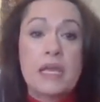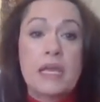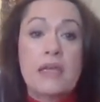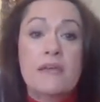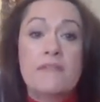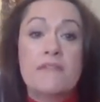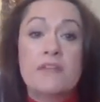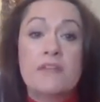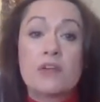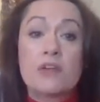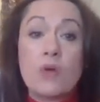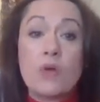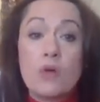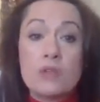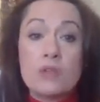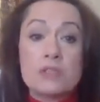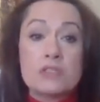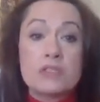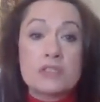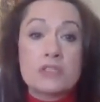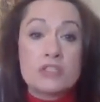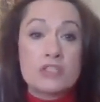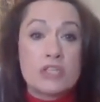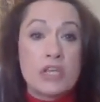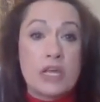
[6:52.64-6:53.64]
if your goal
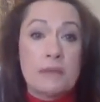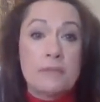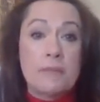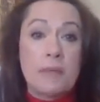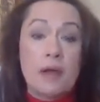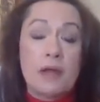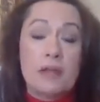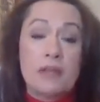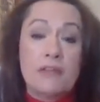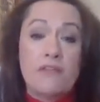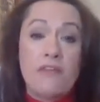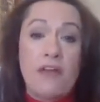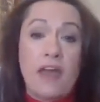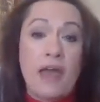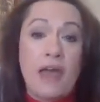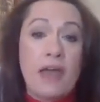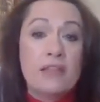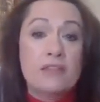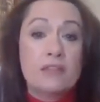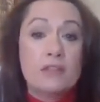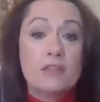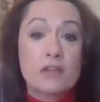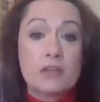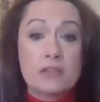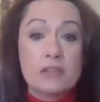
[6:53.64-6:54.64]
is to shed body fat
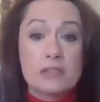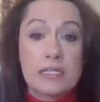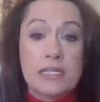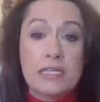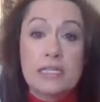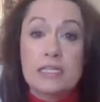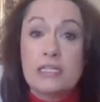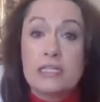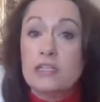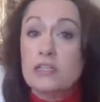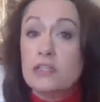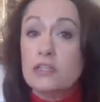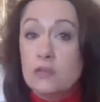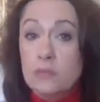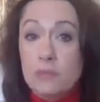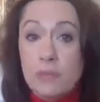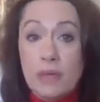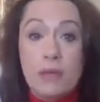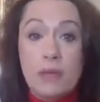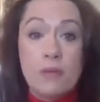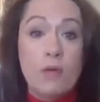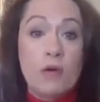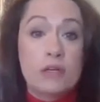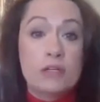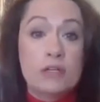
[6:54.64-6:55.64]
and look lean, you
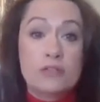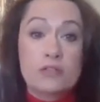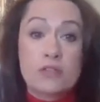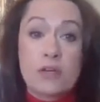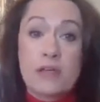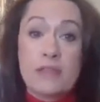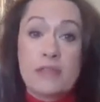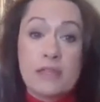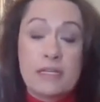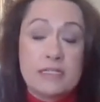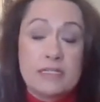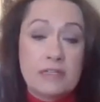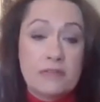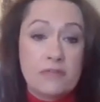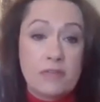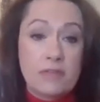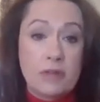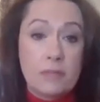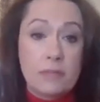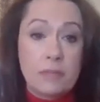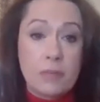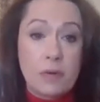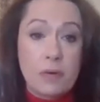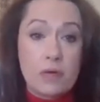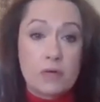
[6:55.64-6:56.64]
may want to try that
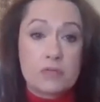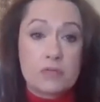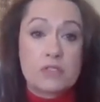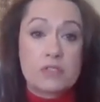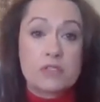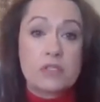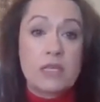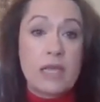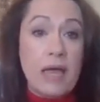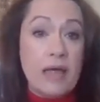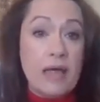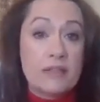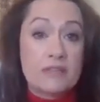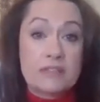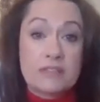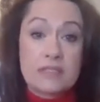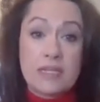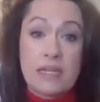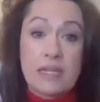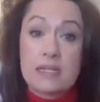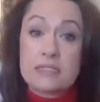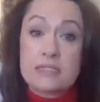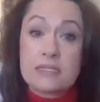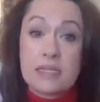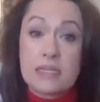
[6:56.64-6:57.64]
different approach.
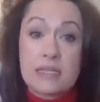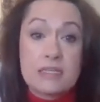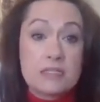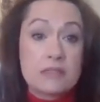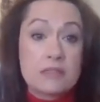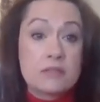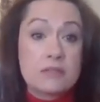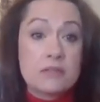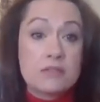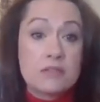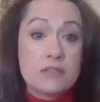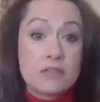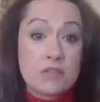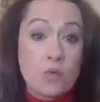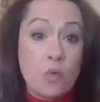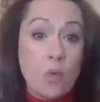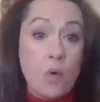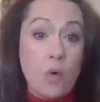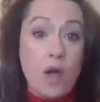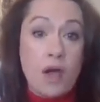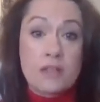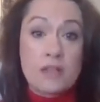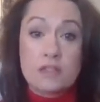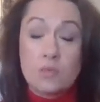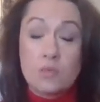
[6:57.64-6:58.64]
Calisthenics like
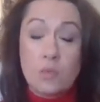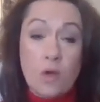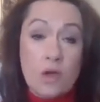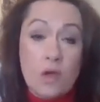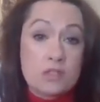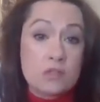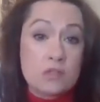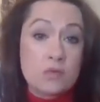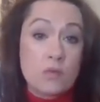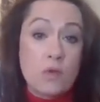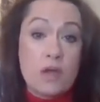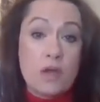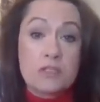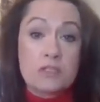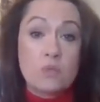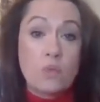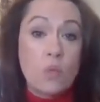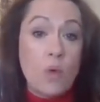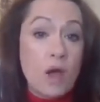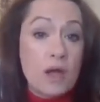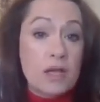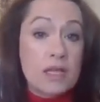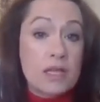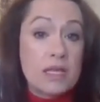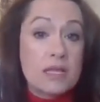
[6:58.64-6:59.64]
squats, wall squats,
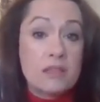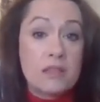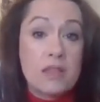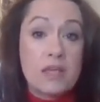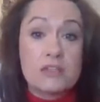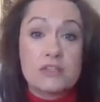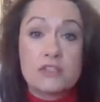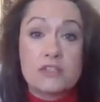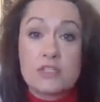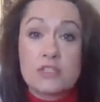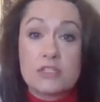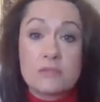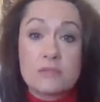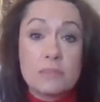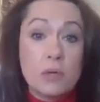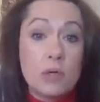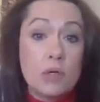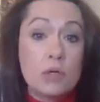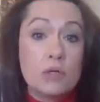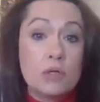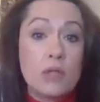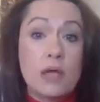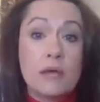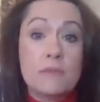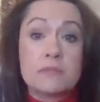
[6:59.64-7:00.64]
walking lunges,
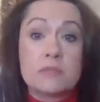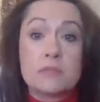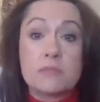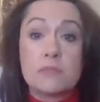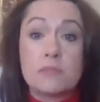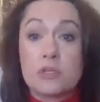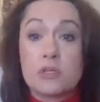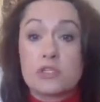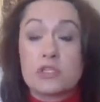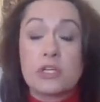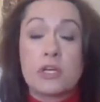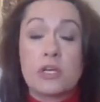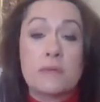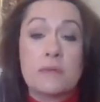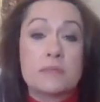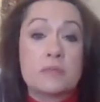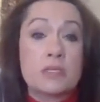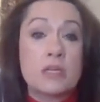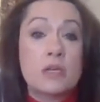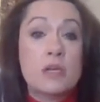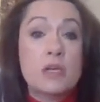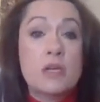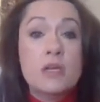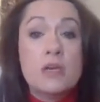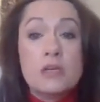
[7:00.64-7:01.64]
pull-ups, push-ups,
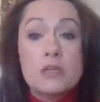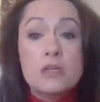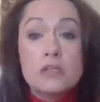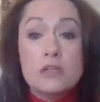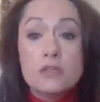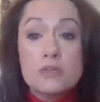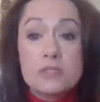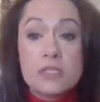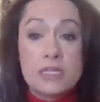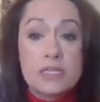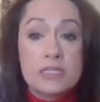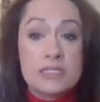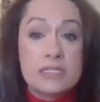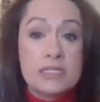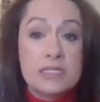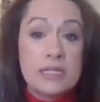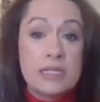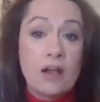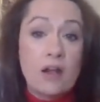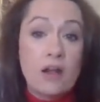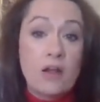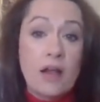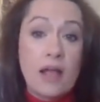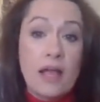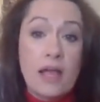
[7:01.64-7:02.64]
using a
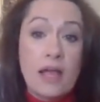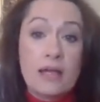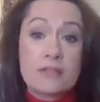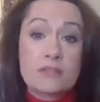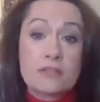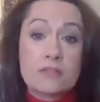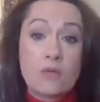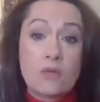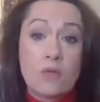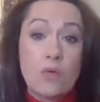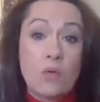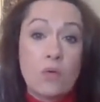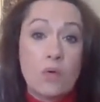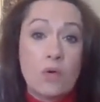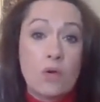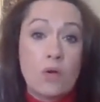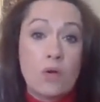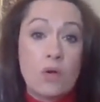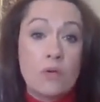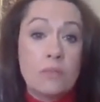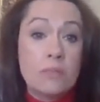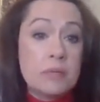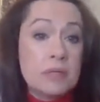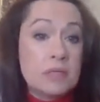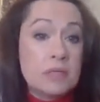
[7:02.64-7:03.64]
TRX
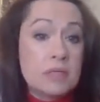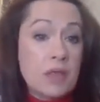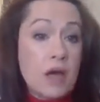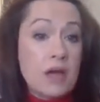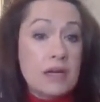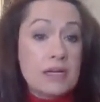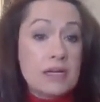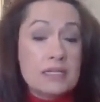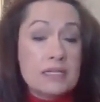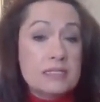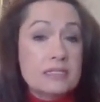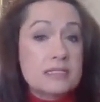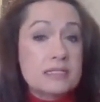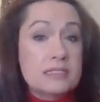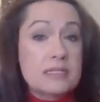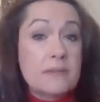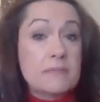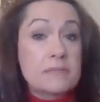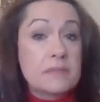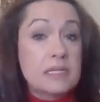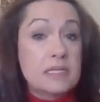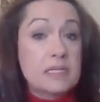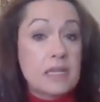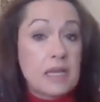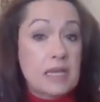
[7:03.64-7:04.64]
or Pilates,
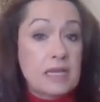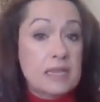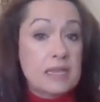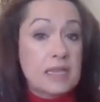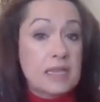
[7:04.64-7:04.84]
something like